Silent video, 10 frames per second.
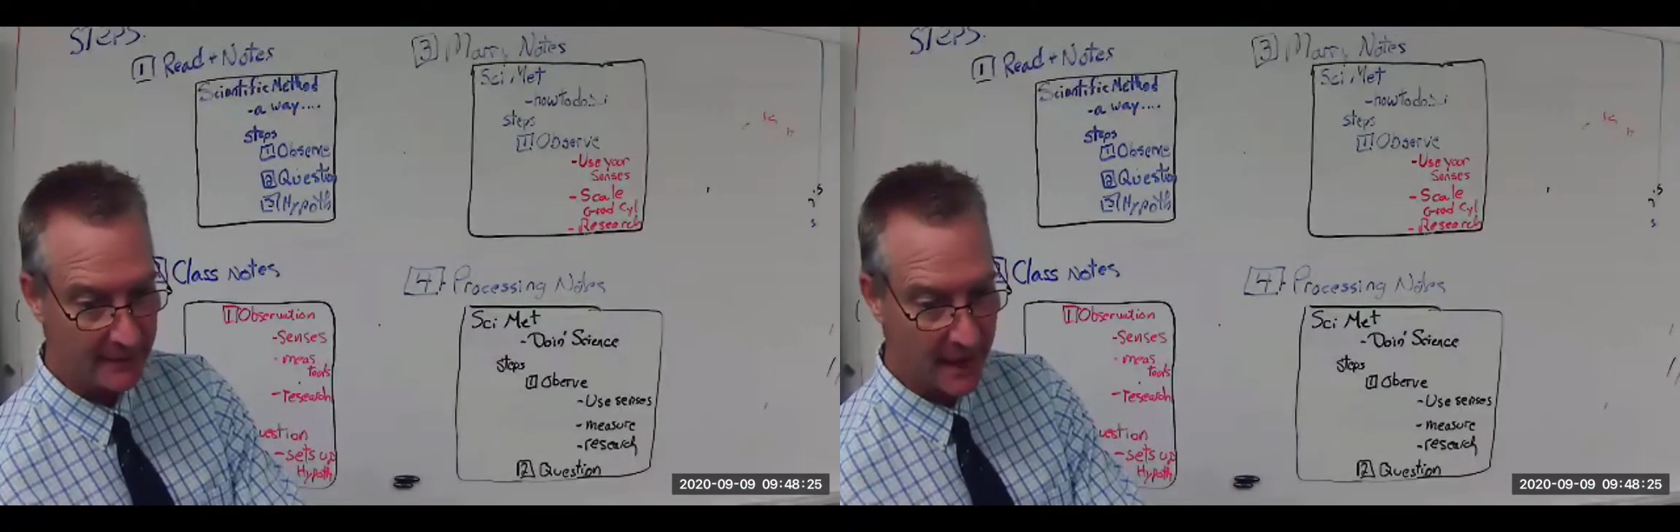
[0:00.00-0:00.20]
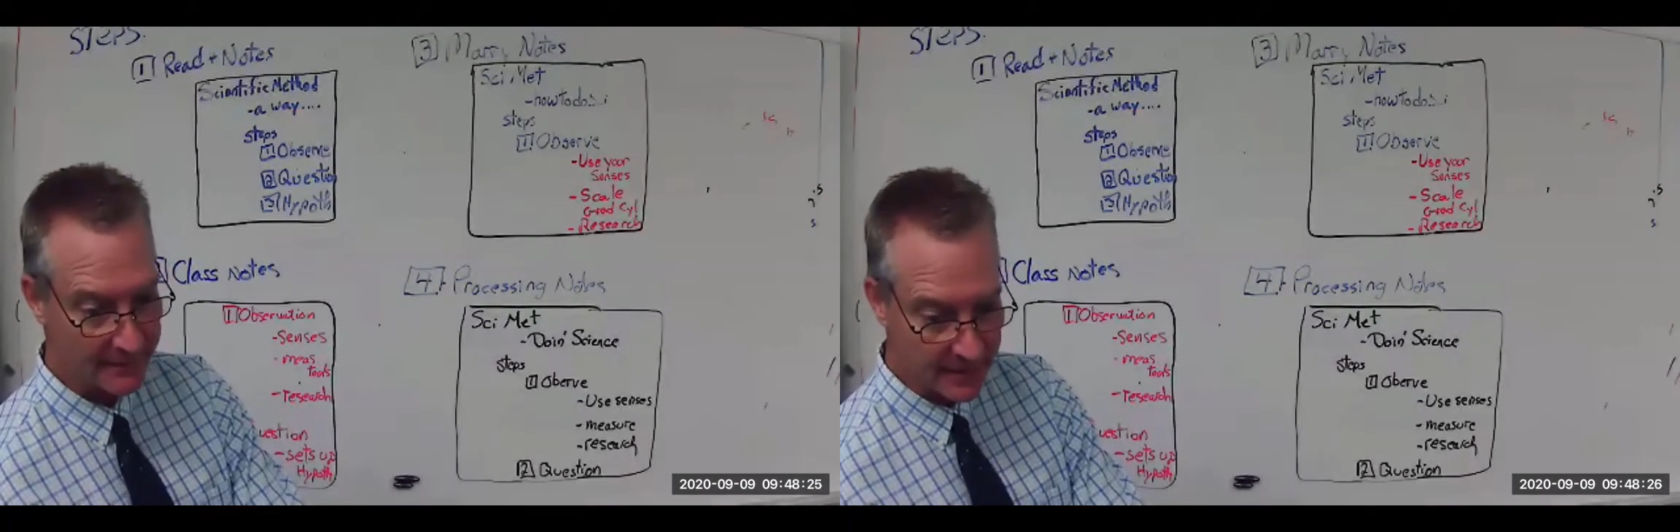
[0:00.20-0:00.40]

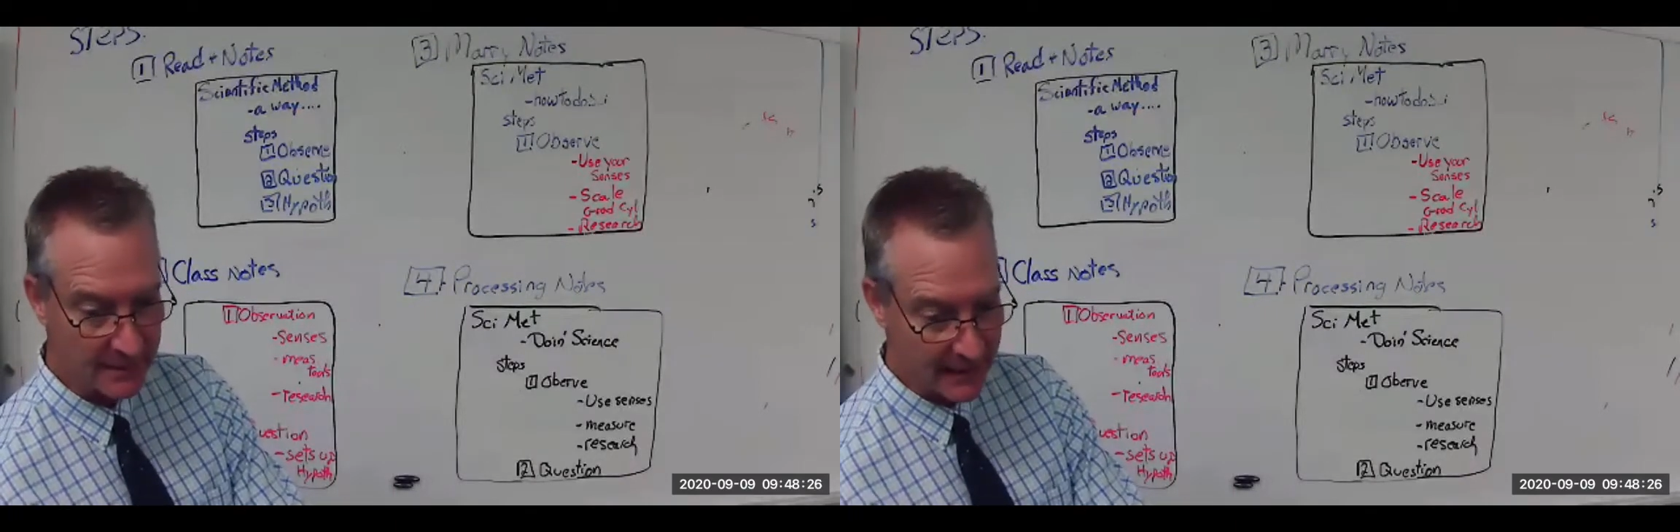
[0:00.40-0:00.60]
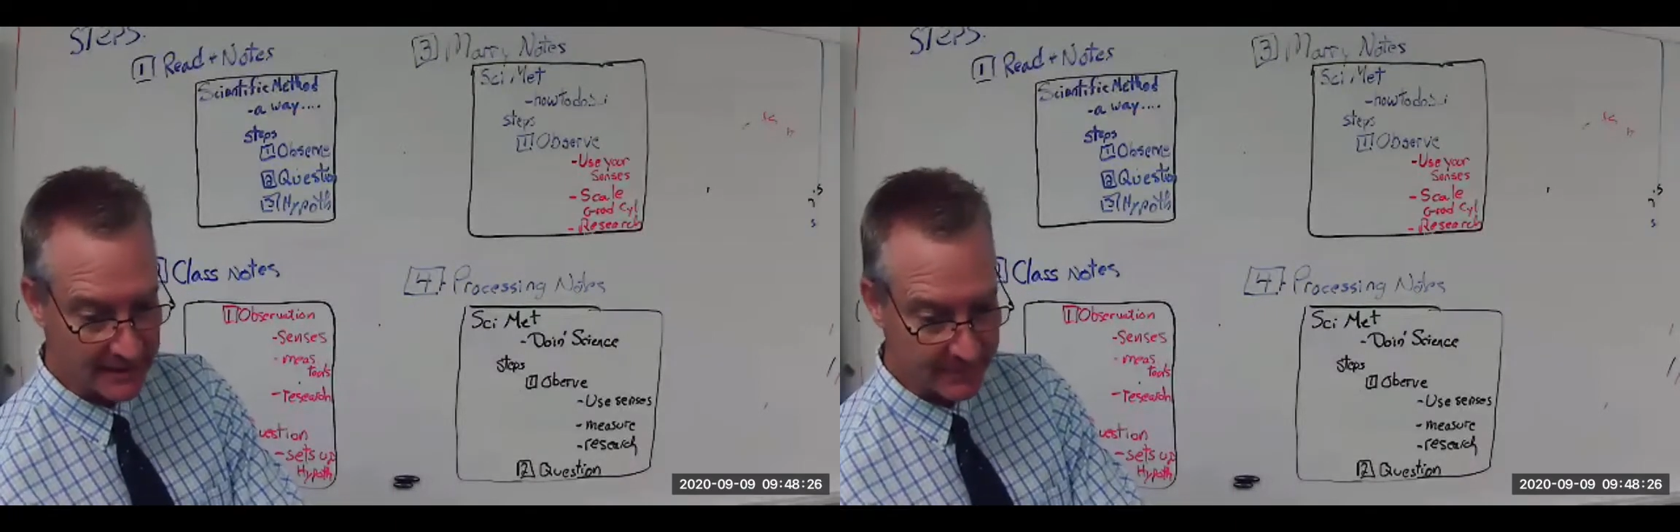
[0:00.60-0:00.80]
I'm gonna
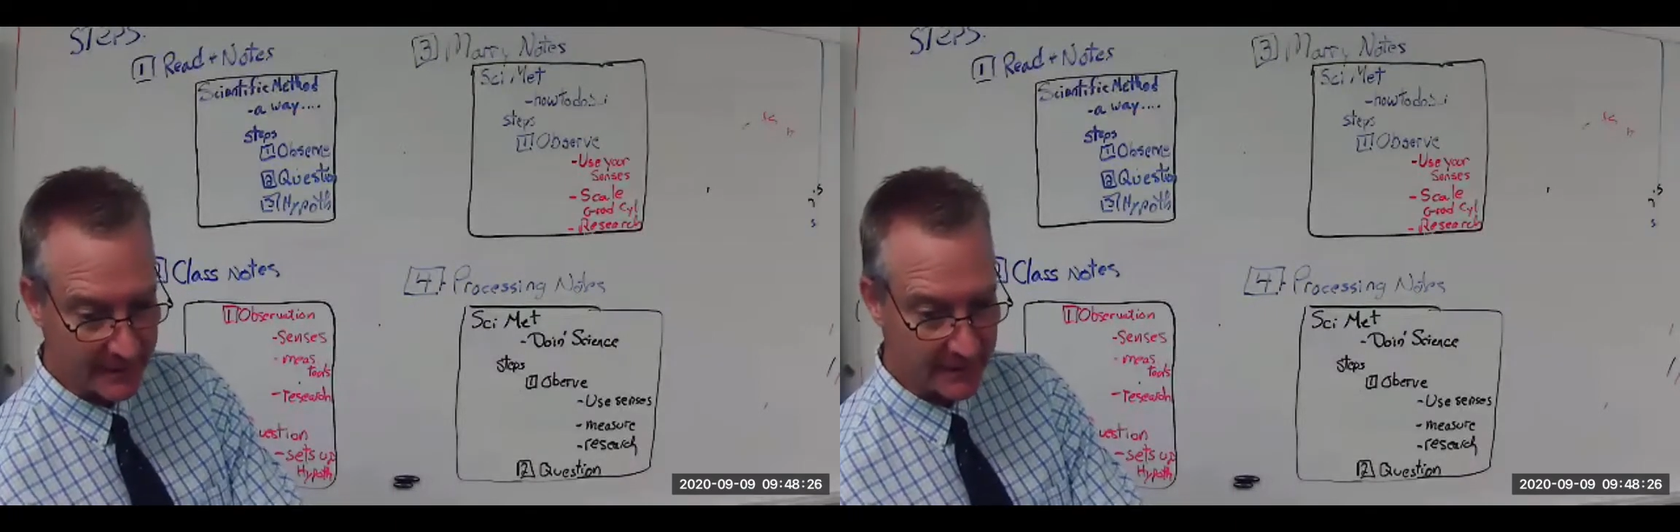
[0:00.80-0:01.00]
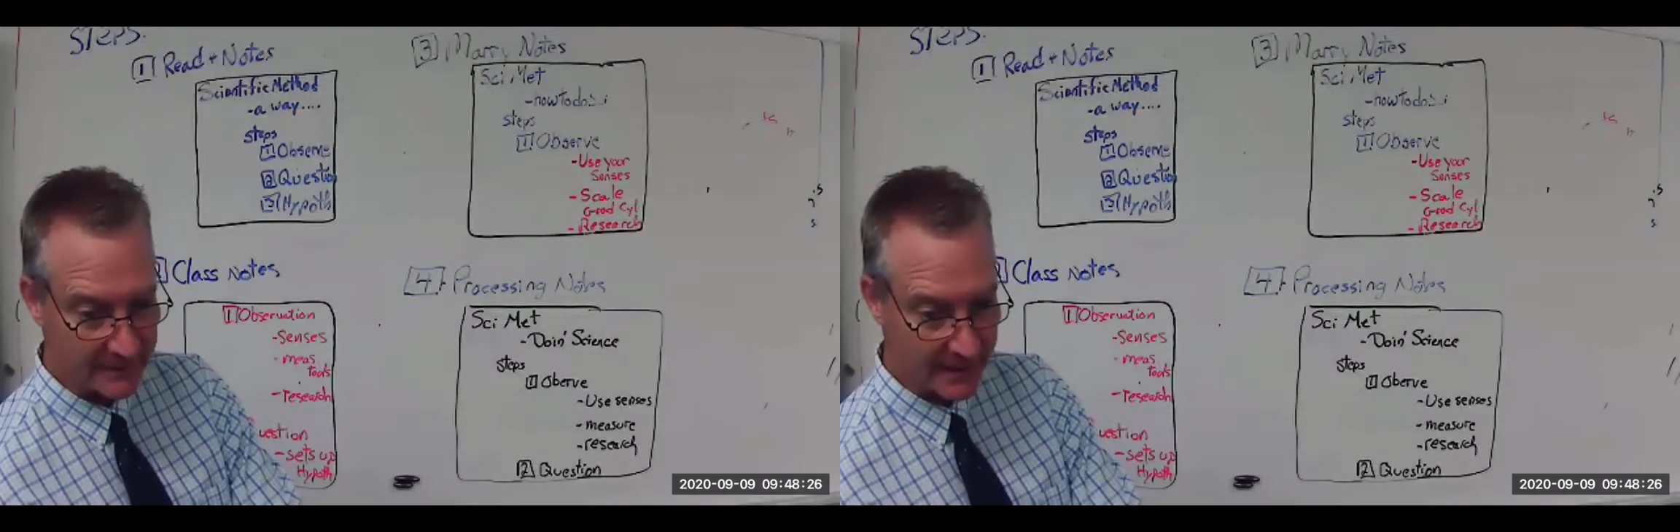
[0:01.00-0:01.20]

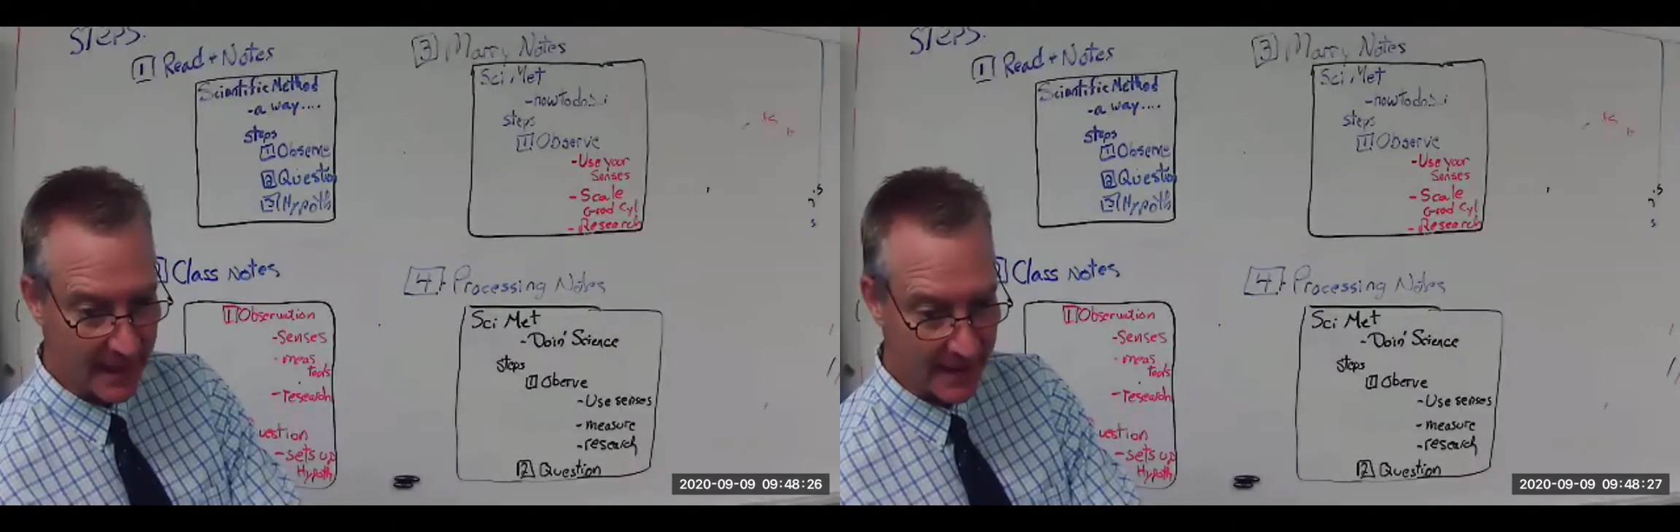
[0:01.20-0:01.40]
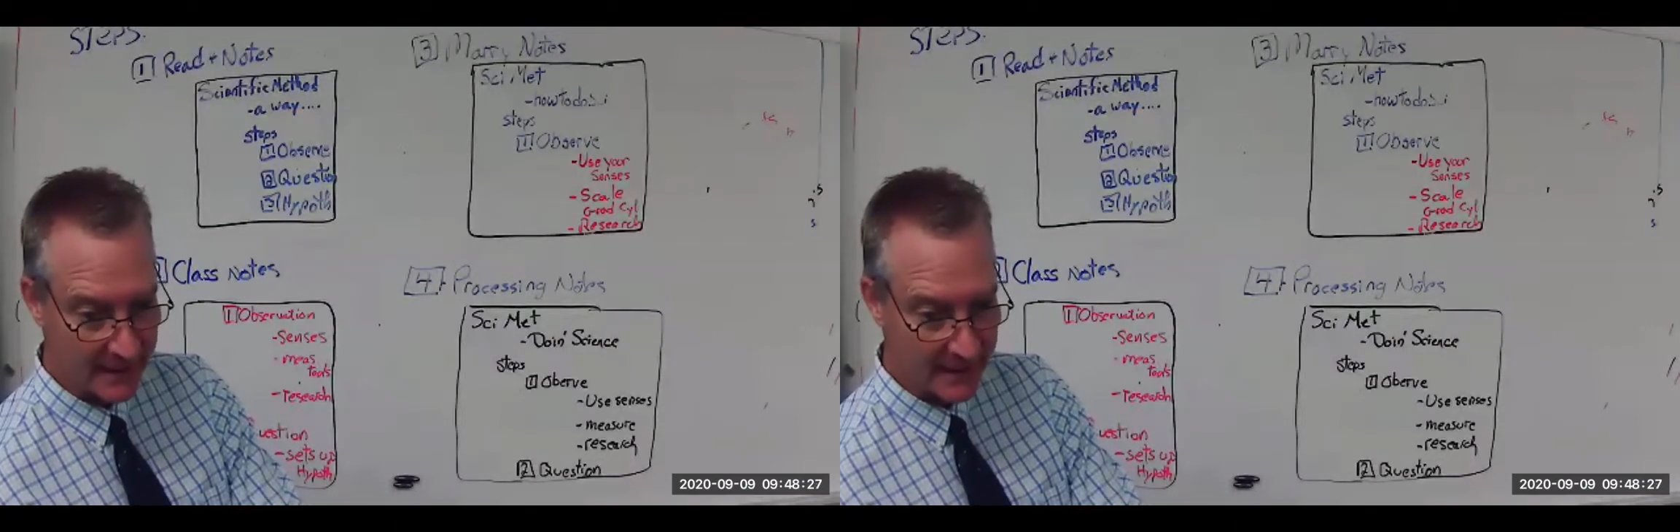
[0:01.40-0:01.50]
explain it today.